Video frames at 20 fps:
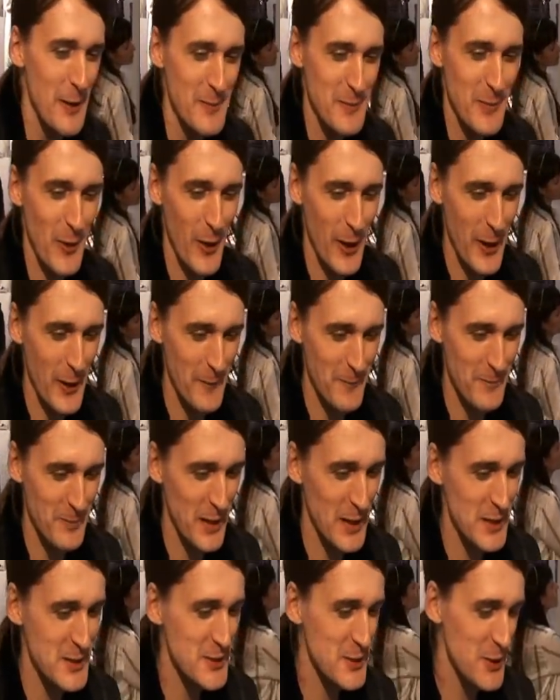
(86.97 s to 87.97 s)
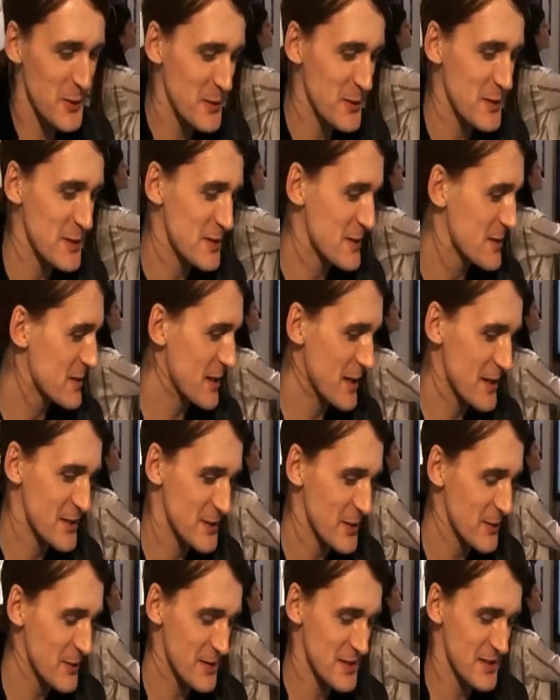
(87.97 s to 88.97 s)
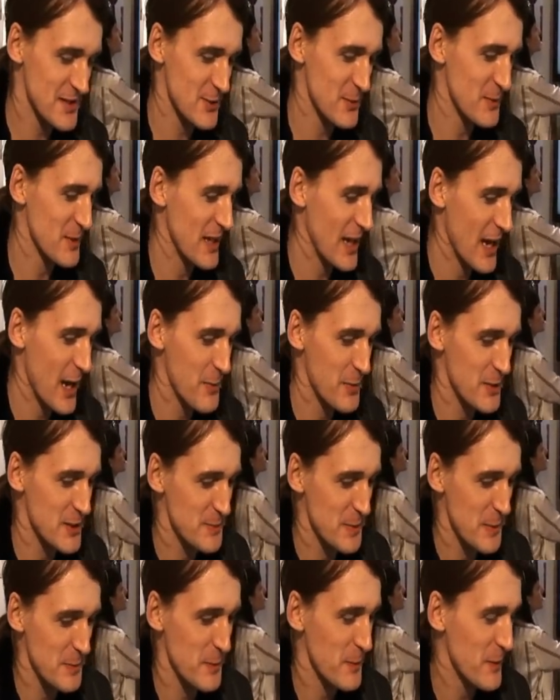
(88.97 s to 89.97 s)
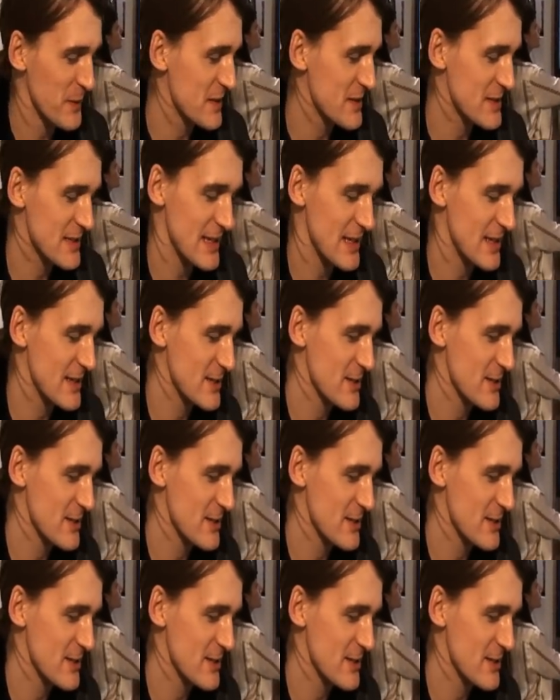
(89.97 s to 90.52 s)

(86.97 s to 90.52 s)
But as soon as something happens, people want to see it.